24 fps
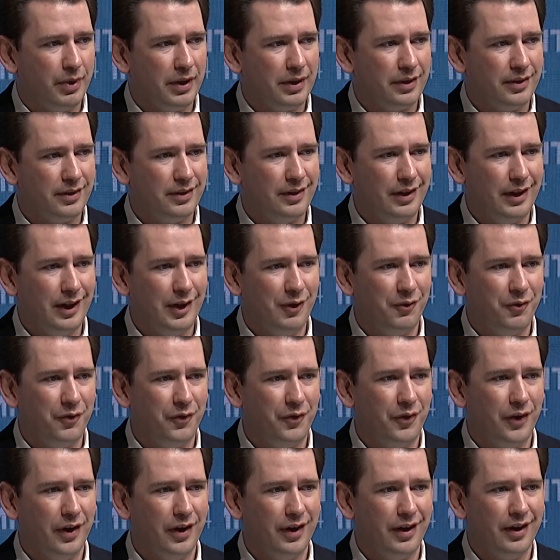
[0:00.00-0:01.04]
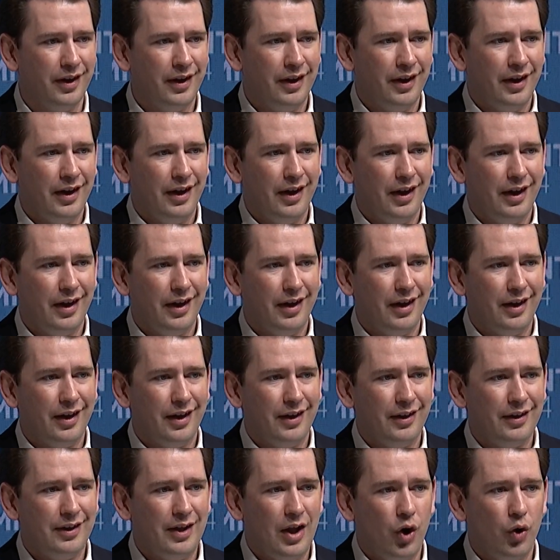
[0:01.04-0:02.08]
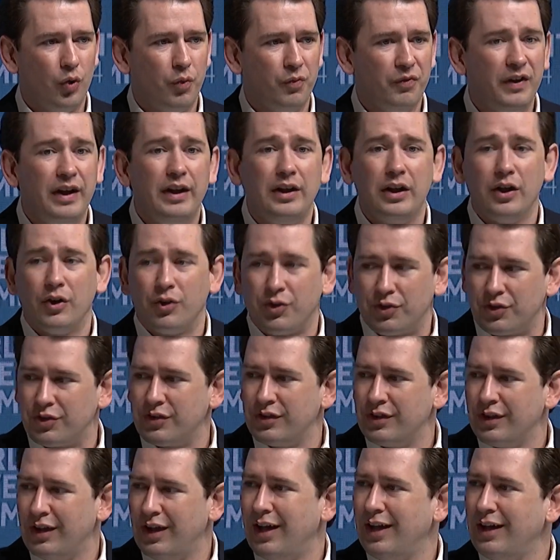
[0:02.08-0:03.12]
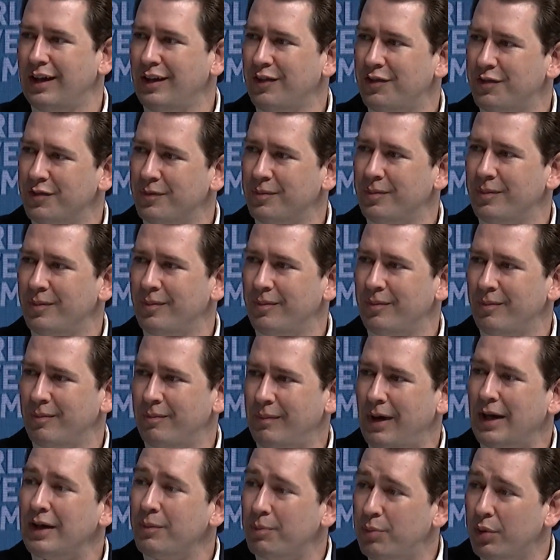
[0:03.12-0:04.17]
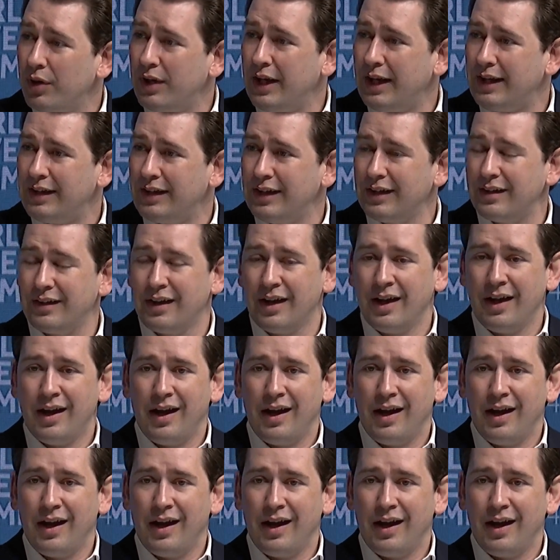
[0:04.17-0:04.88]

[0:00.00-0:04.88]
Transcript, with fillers: But if uh, uh, now videos are even manipulated,